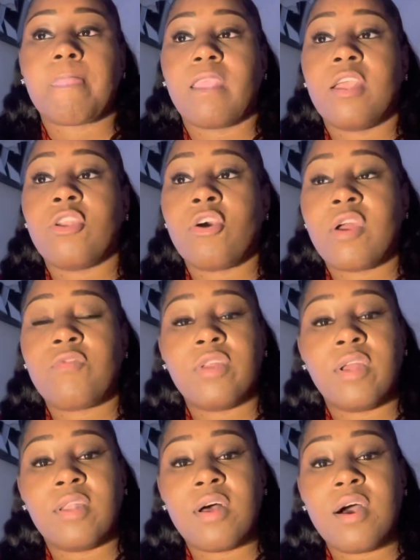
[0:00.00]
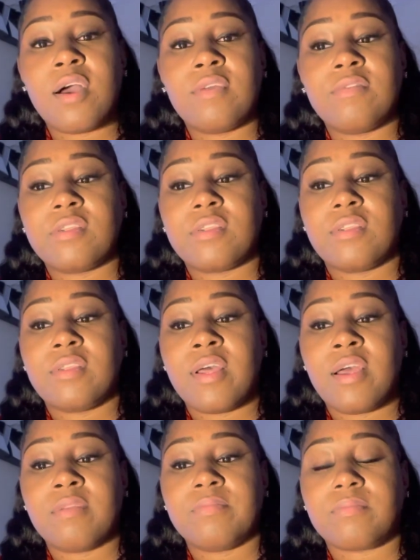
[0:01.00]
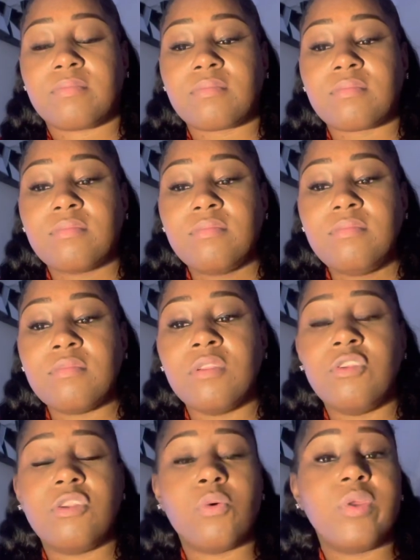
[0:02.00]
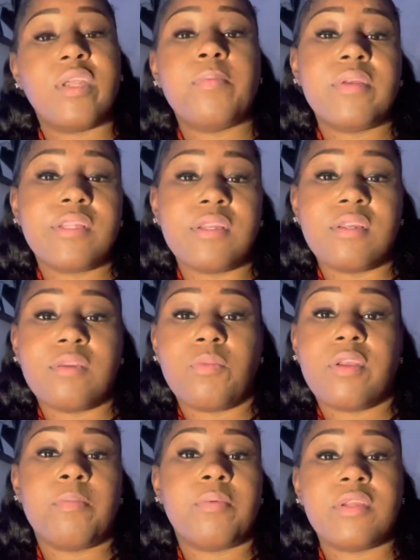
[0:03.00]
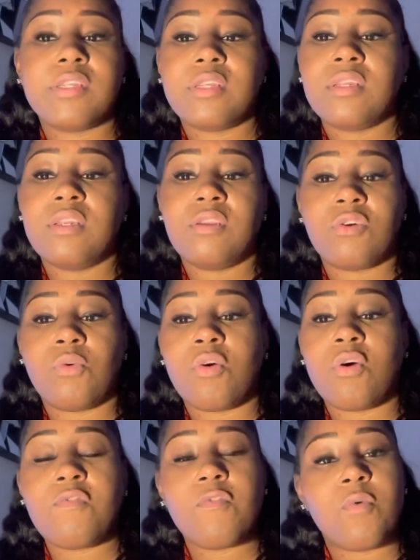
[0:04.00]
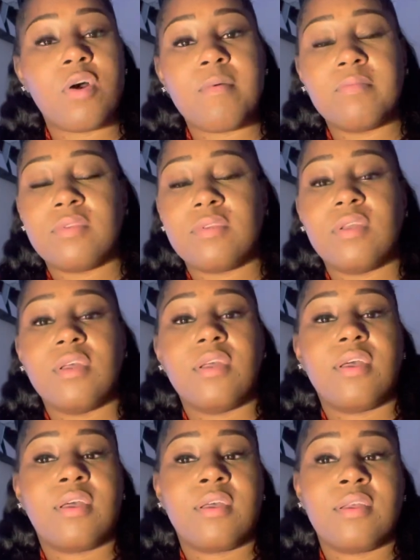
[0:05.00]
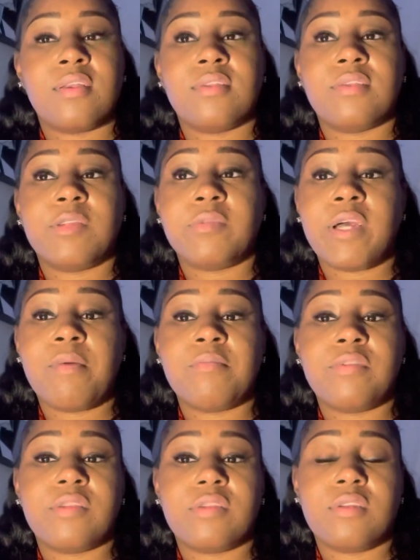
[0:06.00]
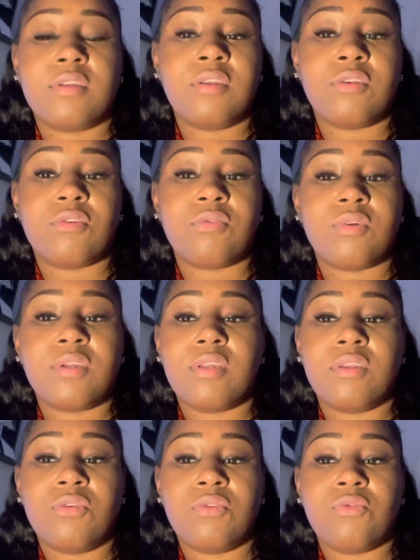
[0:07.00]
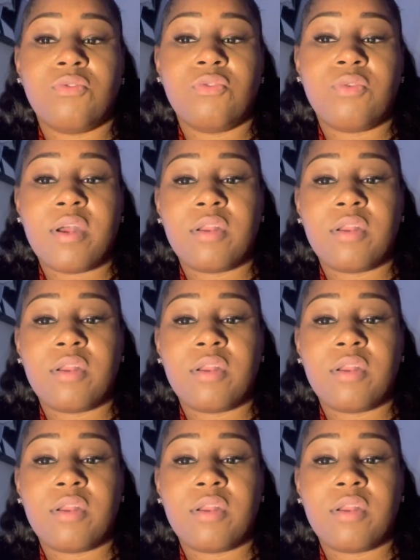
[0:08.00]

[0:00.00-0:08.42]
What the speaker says: in our everyday lives that, you know, we get busy. You know, we're overwhelmed, and sometimes, you know, you kind